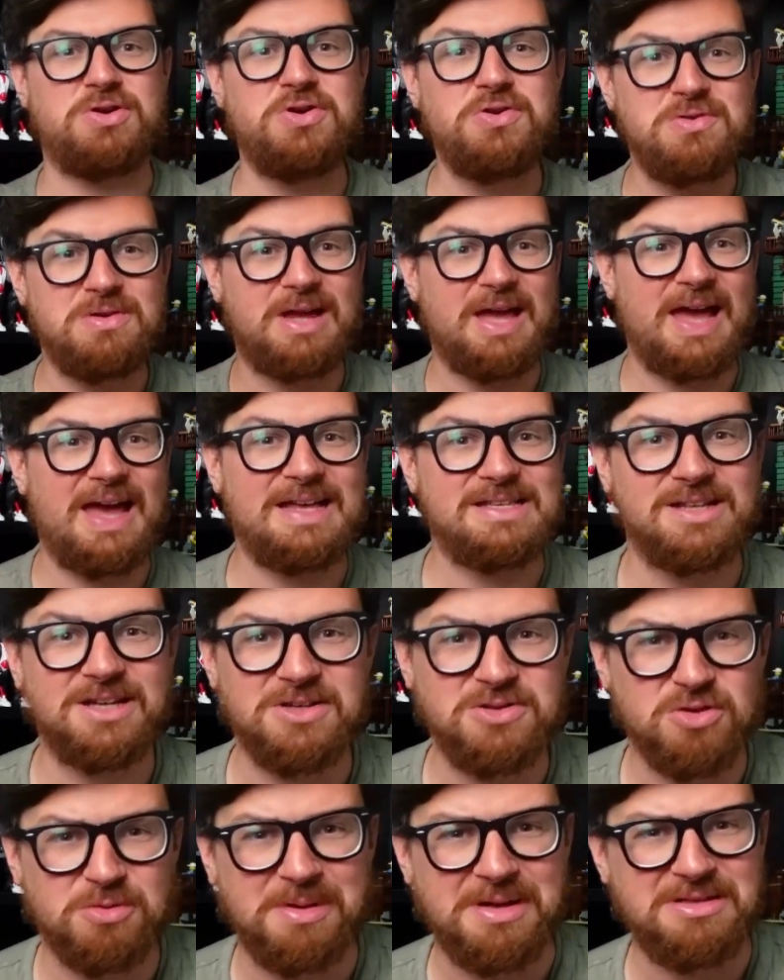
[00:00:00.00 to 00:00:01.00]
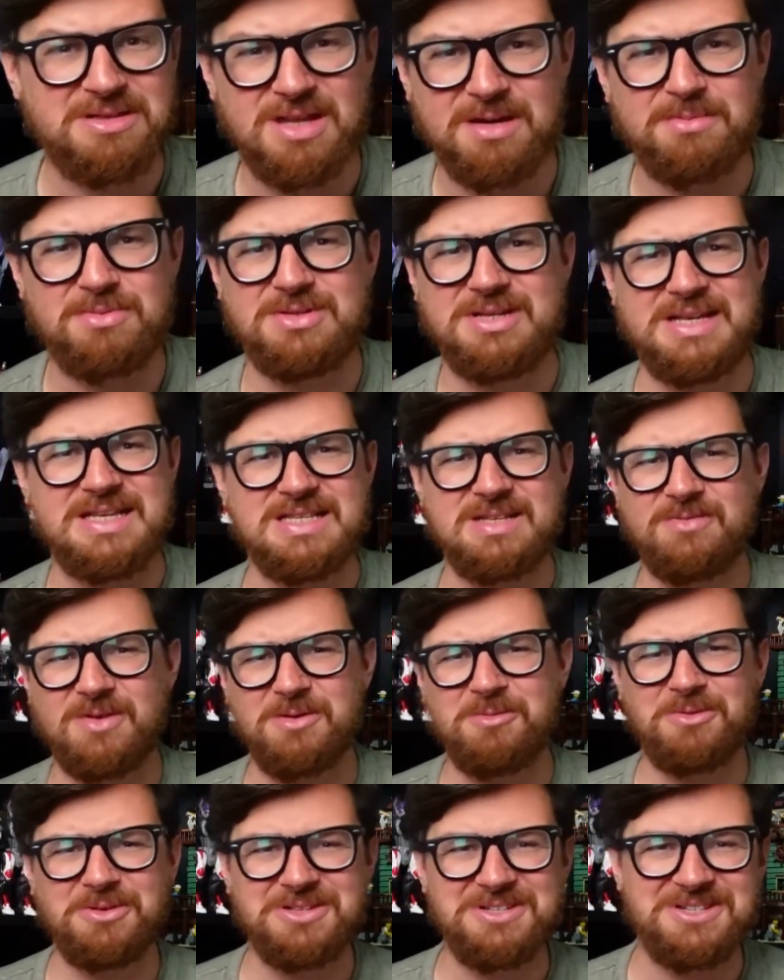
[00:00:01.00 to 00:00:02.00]
Who cares? I can talk about double D's if I
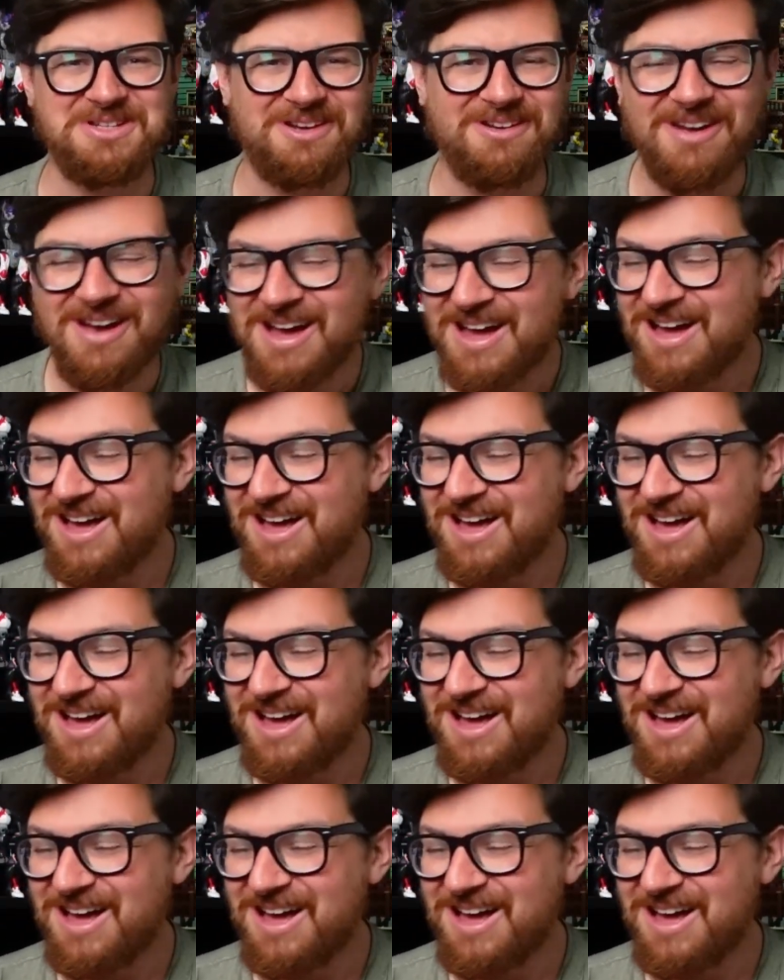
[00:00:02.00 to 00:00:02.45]
want to.